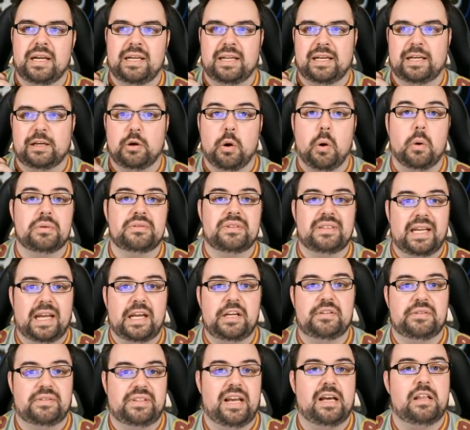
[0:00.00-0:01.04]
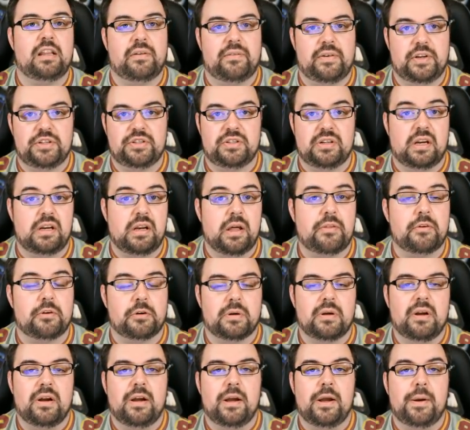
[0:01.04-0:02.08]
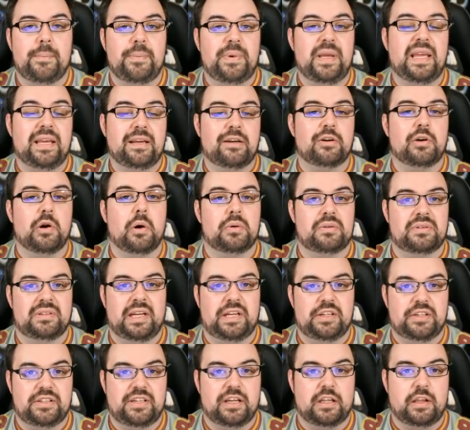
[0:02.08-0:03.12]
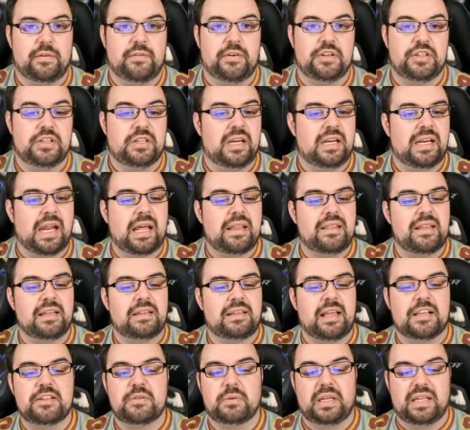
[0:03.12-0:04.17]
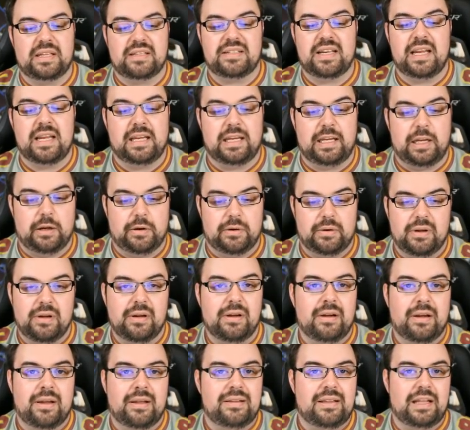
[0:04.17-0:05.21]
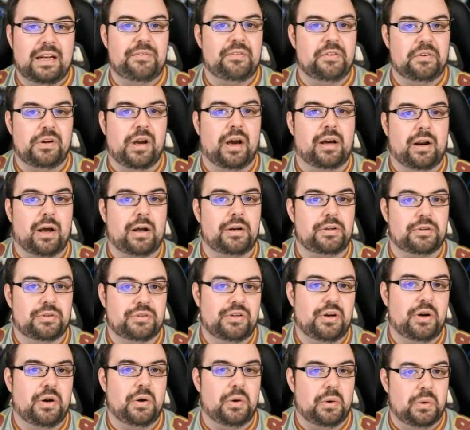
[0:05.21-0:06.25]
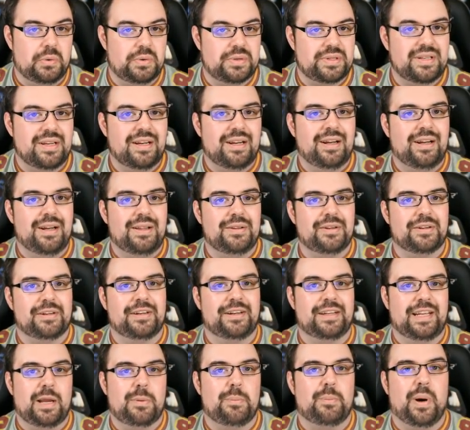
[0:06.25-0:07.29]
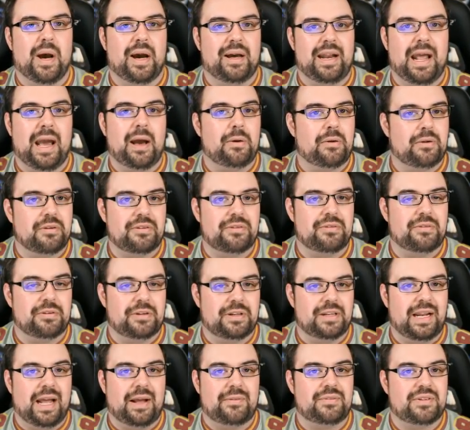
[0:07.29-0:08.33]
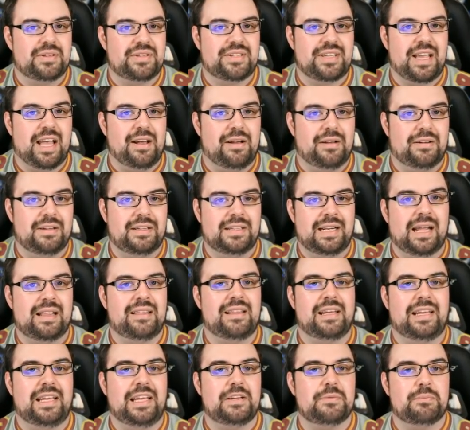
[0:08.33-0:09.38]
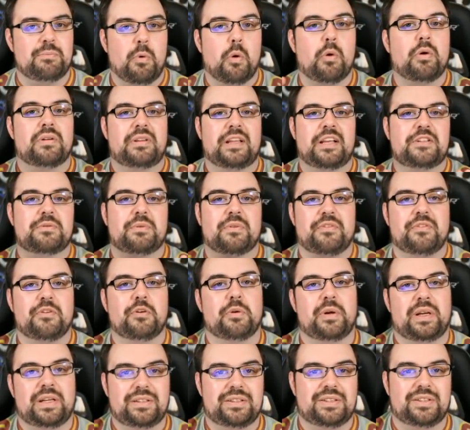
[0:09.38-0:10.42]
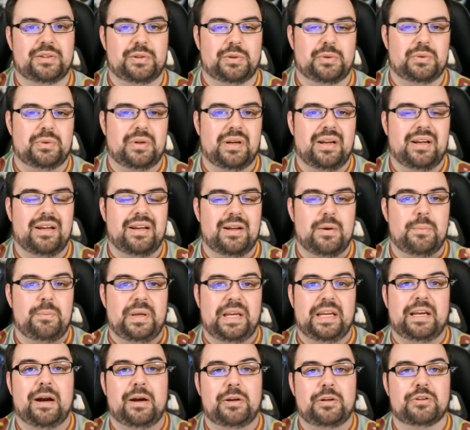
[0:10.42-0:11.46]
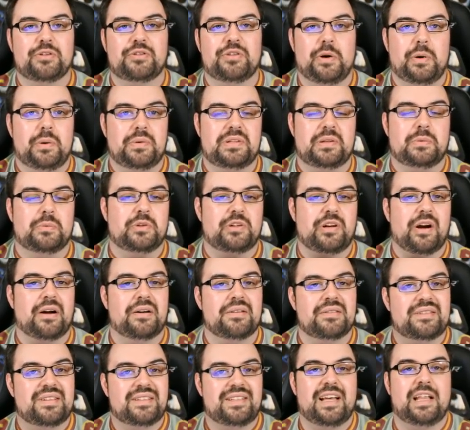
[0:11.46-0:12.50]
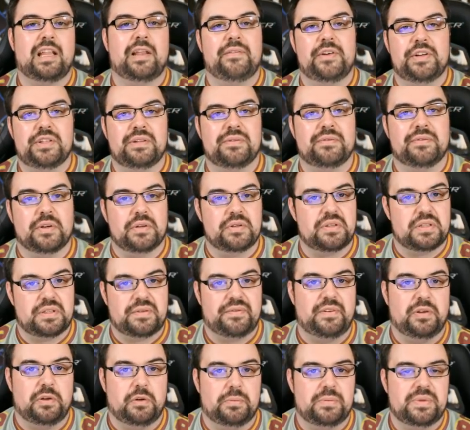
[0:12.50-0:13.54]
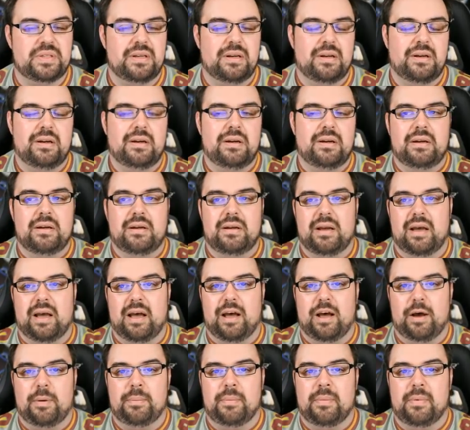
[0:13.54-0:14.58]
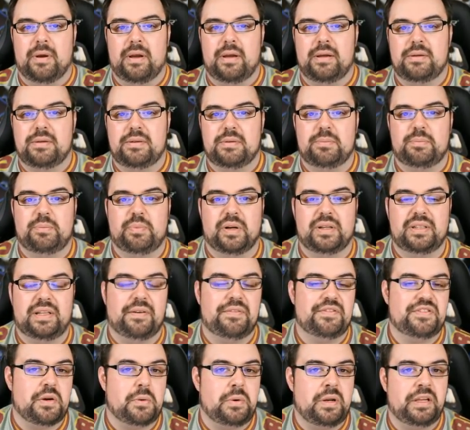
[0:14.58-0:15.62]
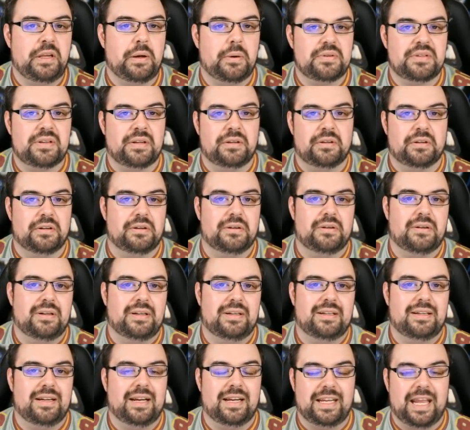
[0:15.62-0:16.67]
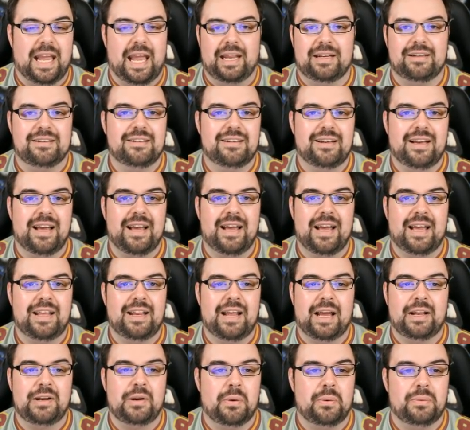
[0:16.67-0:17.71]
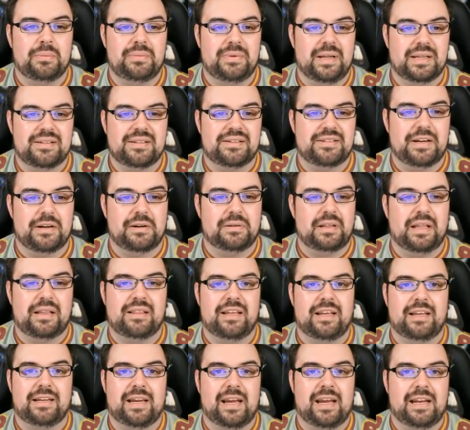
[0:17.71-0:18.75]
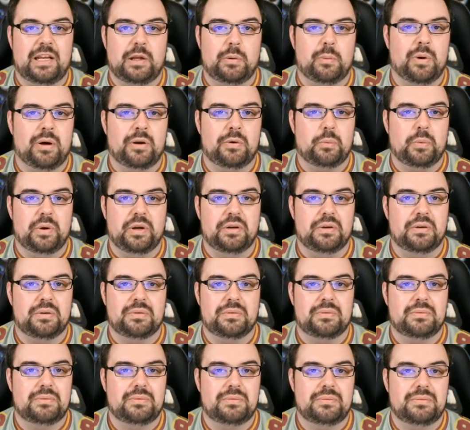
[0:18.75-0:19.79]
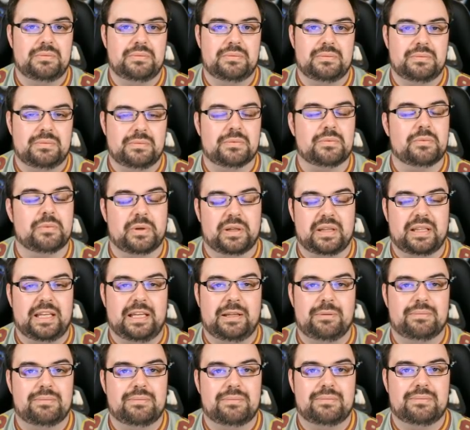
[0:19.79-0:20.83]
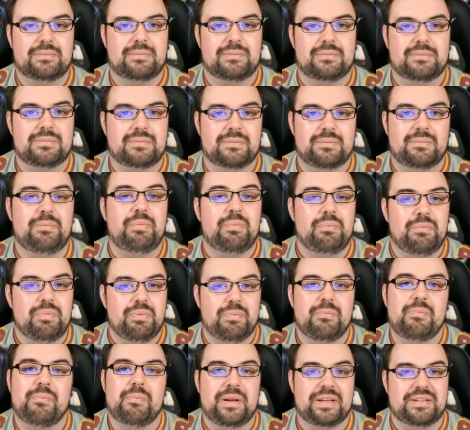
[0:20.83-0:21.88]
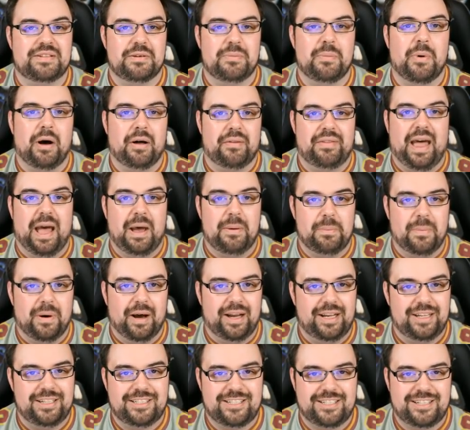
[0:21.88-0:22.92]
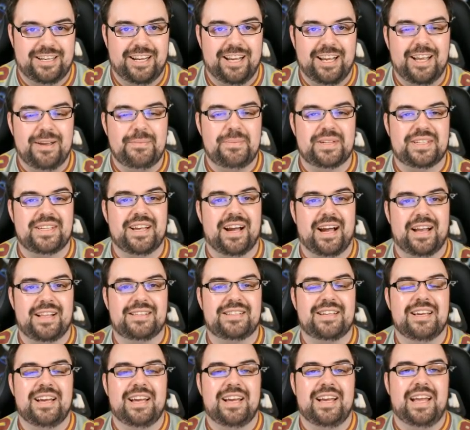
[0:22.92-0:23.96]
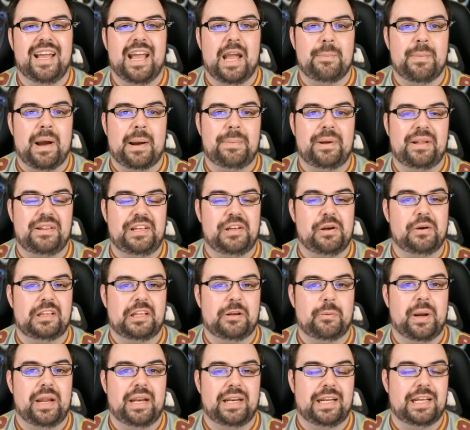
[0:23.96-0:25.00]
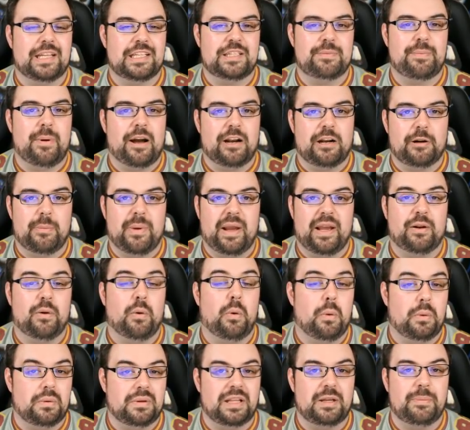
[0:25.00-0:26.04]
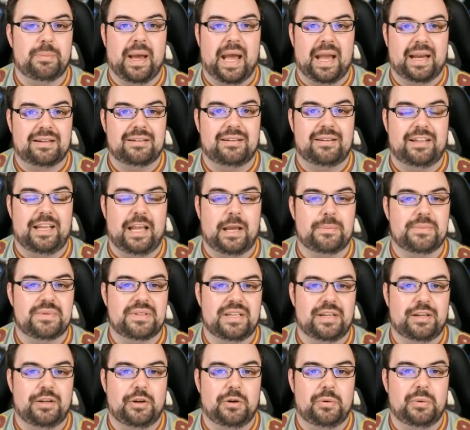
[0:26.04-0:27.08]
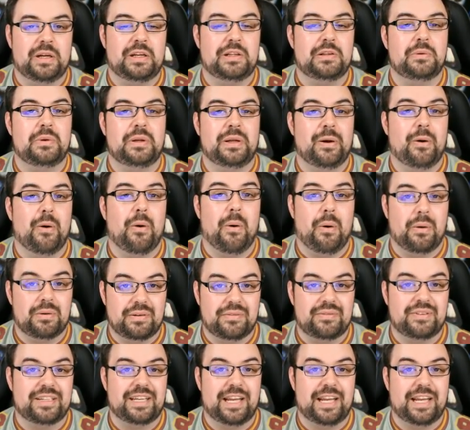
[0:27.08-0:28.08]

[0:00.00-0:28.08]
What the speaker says: a golden age of television, another peak golden age of television. And I think that's what he's saying here, that if you're not on your toes, they're going to get bought out or they're going to have to sell. And I think he's more or less referring to being on your toes in regards to television versus films. But if Sony goes under, again, I don't necessarily think anyone will really miss him all that much. Besides, it might be the only way to get Spider-Man wholly back to the MCU, including all of the